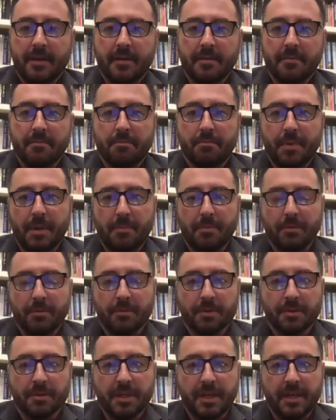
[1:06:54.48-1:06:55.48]
people who are
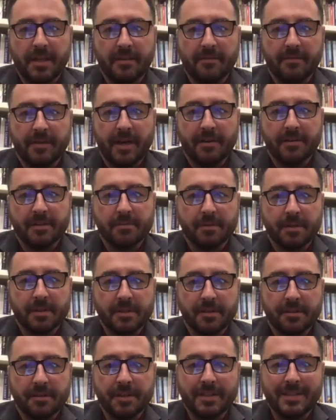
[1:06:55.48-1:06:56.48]
shedding the virus once
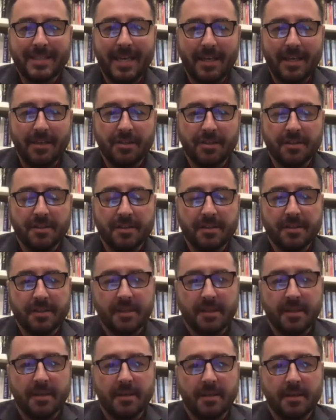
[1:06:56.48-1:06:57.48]
they're contagious,
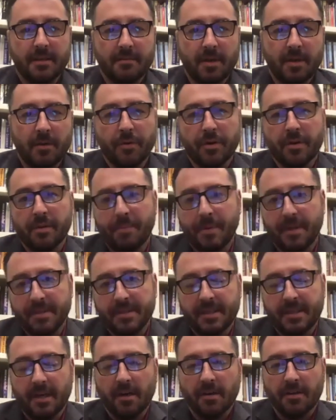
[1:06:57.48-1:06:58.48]
not where the
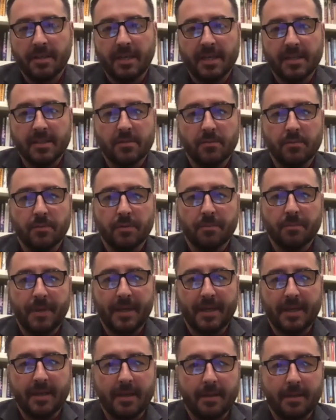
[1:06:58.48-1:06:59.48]
PCR test will
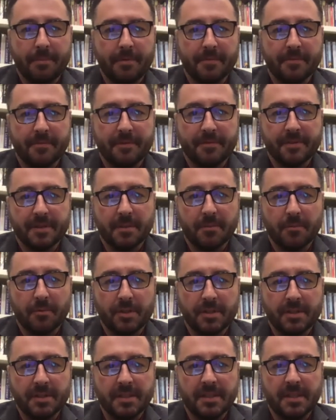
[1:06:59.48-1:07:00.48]
pick it up if someone
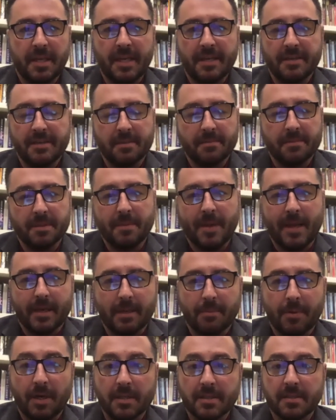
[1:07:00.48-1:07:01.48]
is an asymptomatic
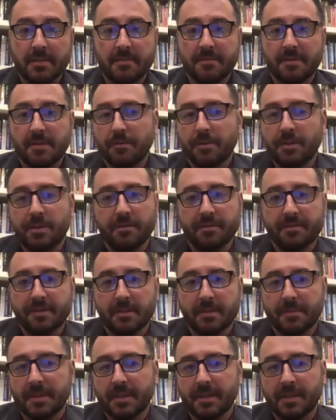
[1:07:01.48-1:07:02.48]
positive. So we do have
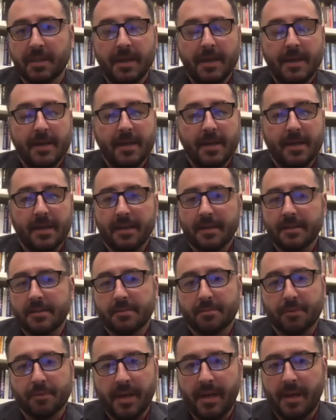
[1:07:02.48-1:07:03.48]
something, it's a
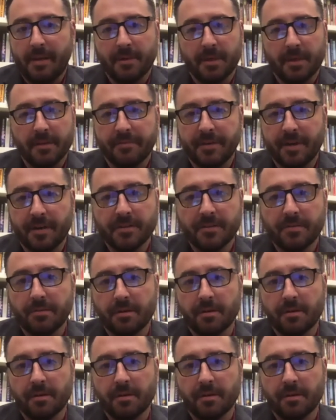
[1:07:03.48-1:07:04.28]
brand name called the Veritor. We